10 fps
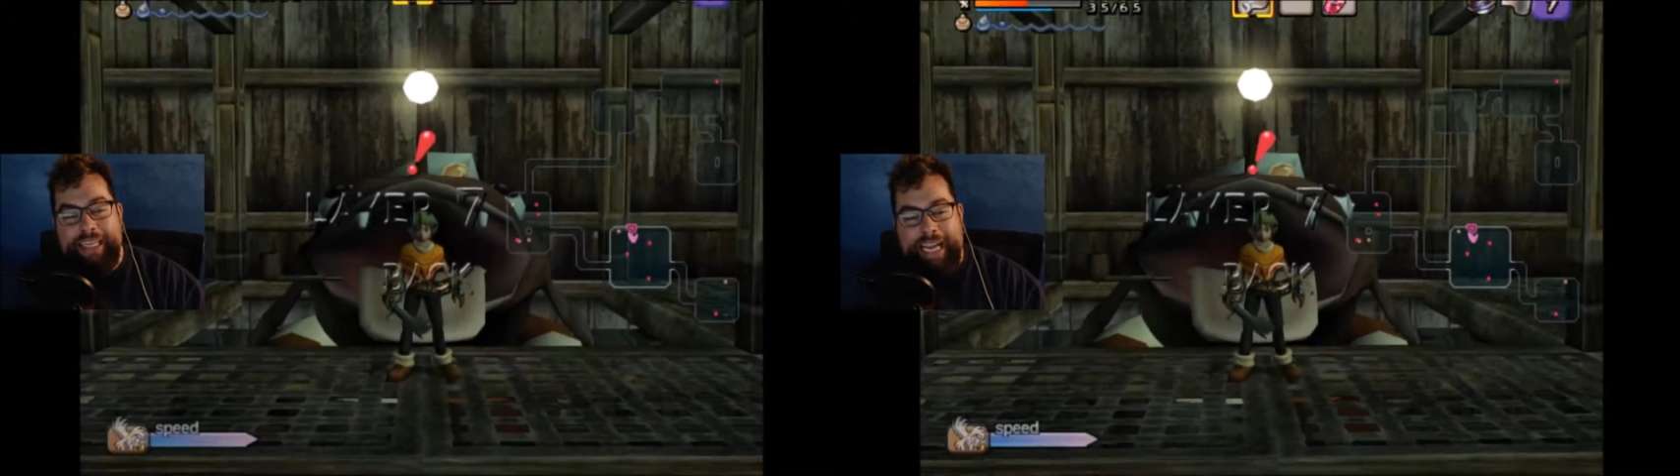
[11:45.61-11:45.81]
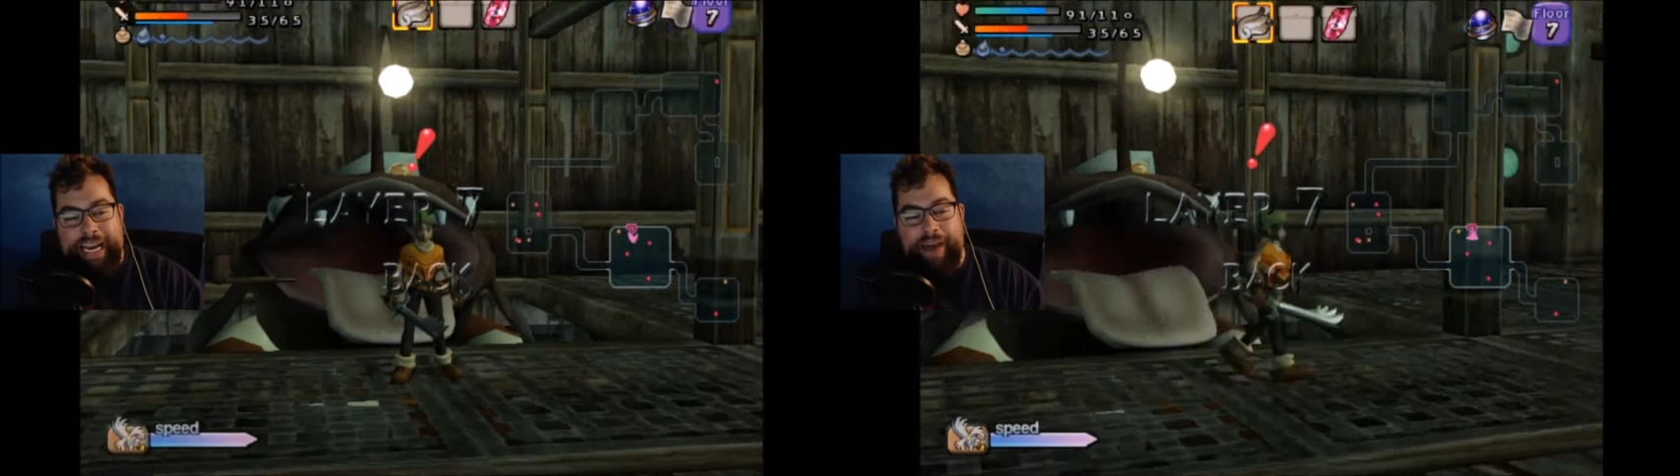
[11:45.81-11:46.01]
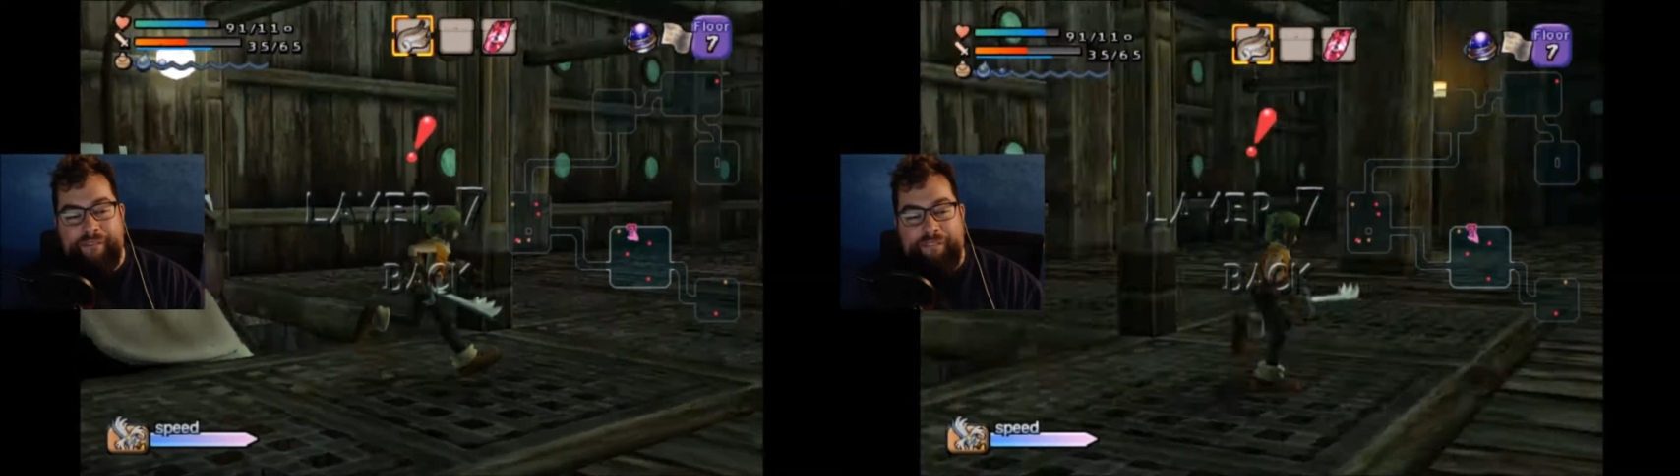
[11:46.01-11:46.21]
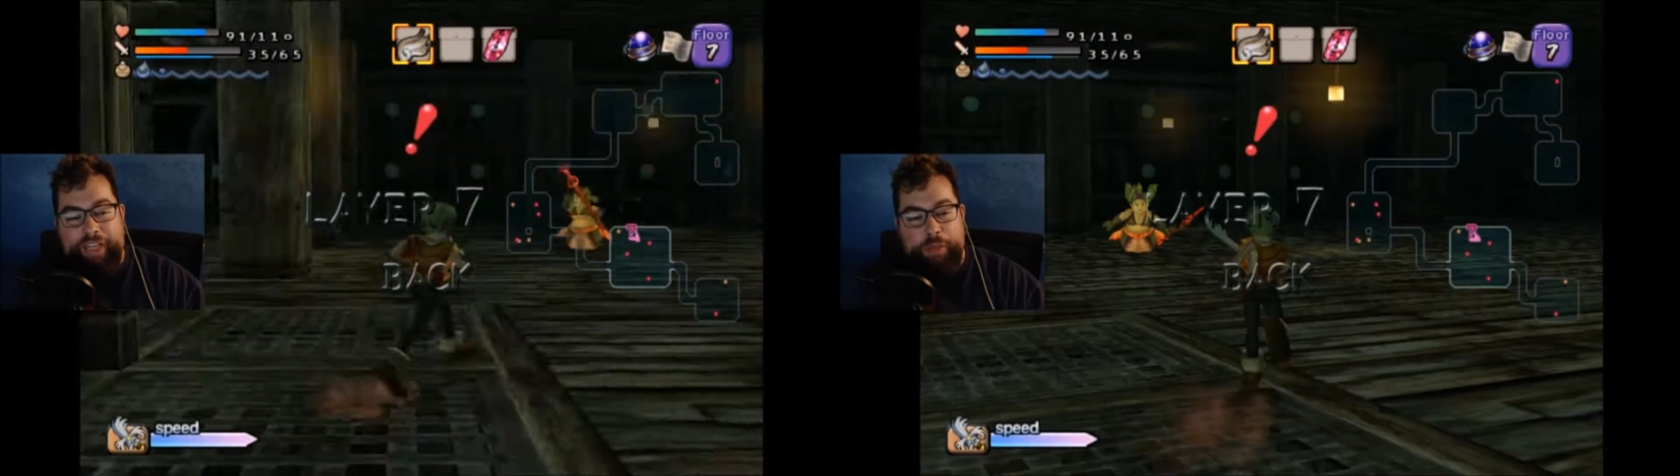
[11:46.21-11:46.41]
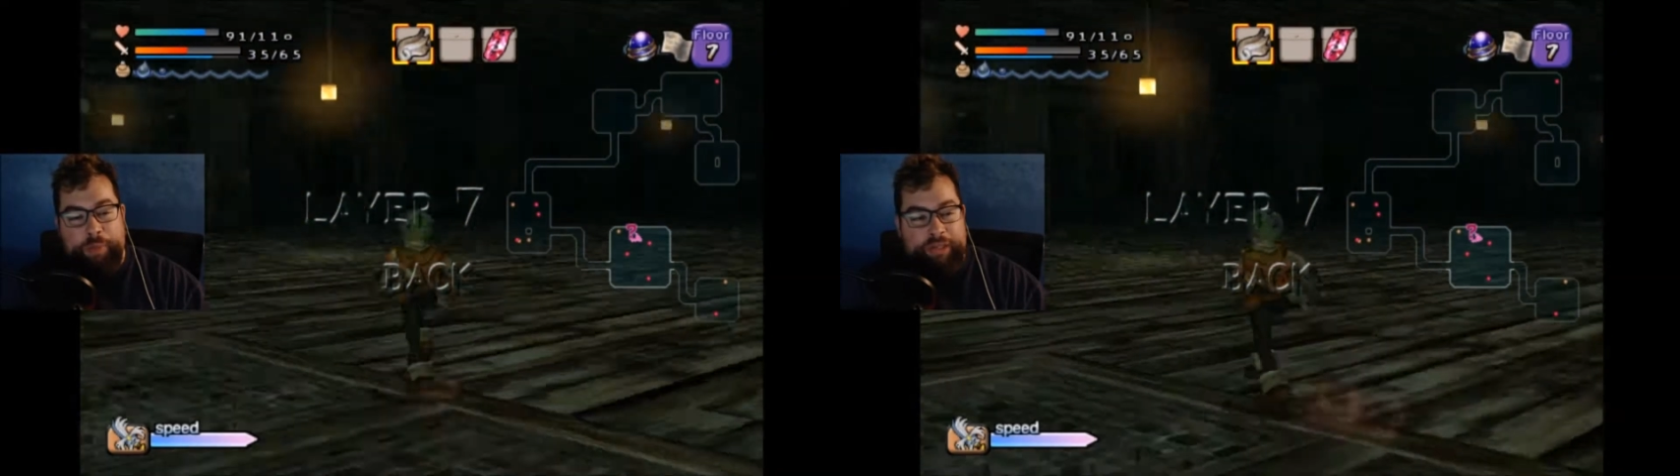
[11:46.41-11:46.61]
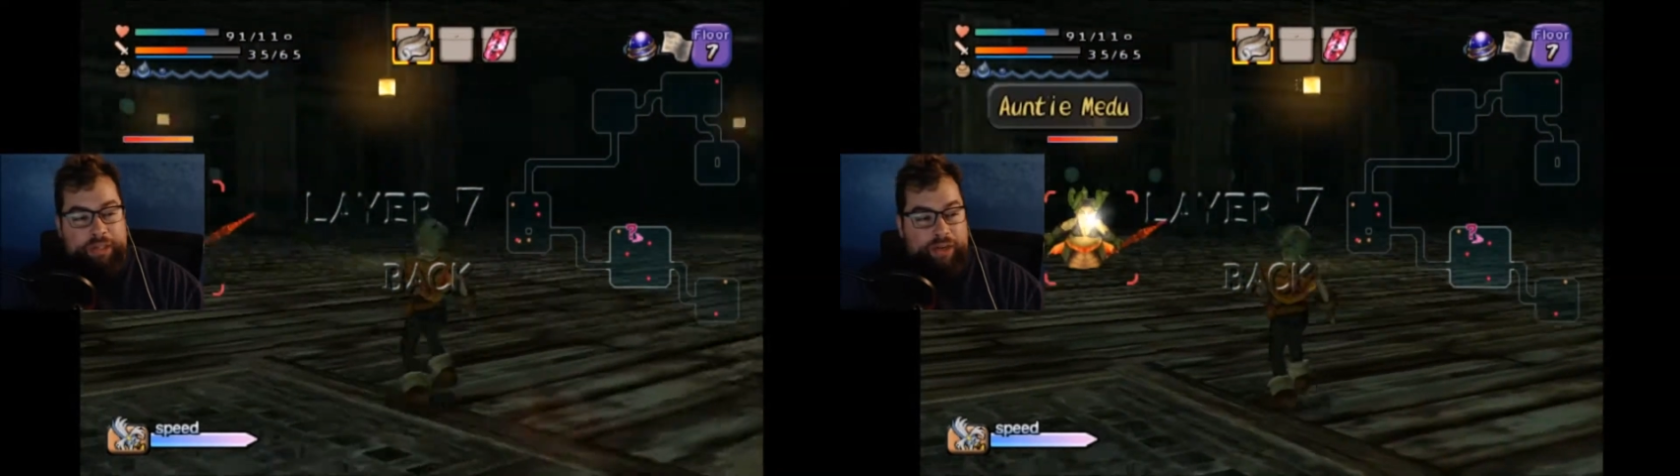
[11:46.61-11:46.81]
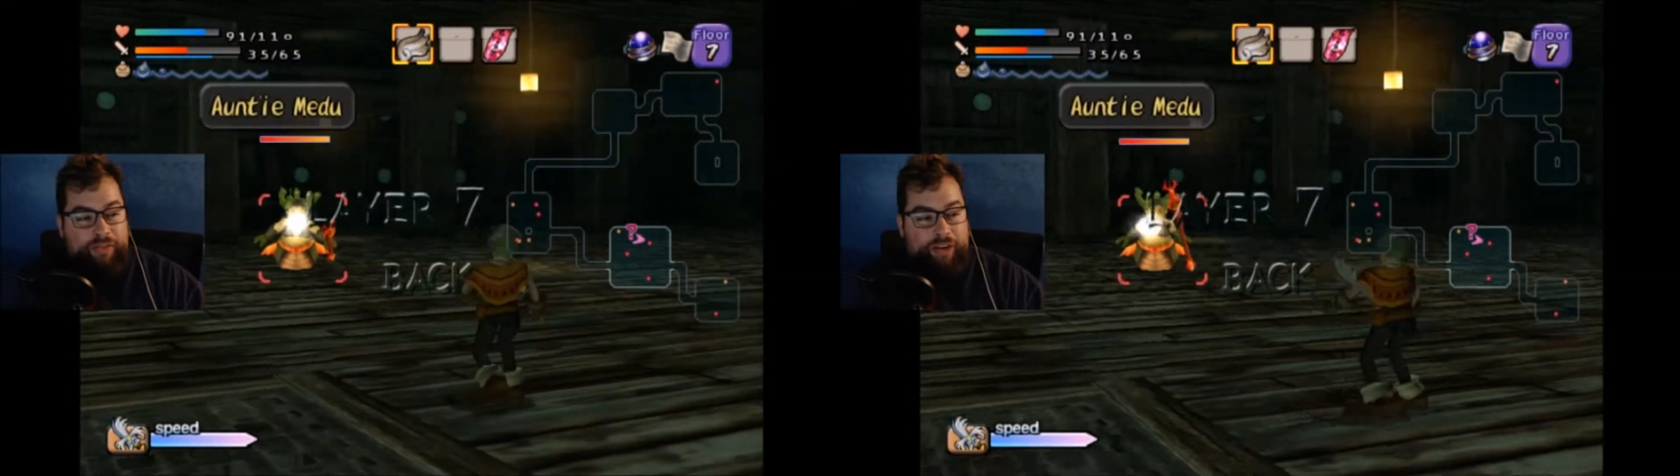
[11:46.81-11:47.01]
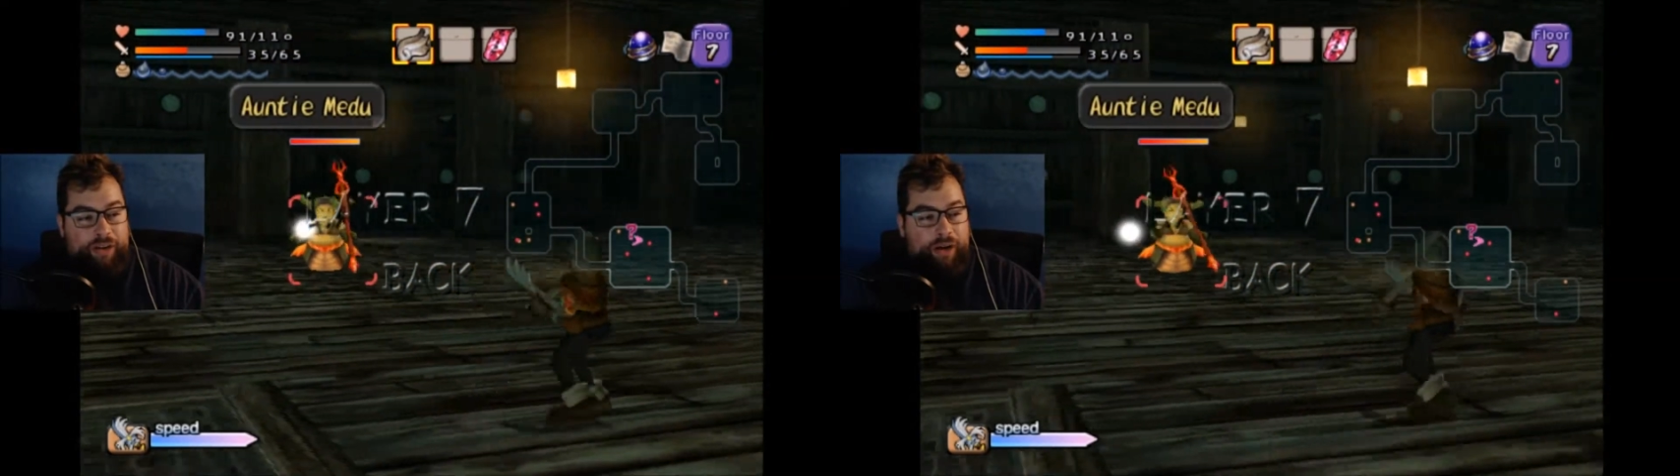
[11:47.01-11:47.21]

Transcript: need a fish preserver,